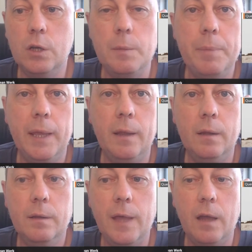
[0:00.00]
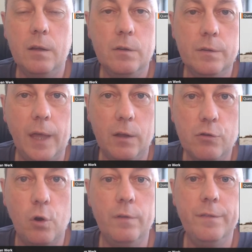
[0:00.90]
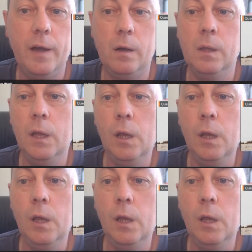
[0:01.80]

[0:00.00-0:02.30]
going to ping that cron file.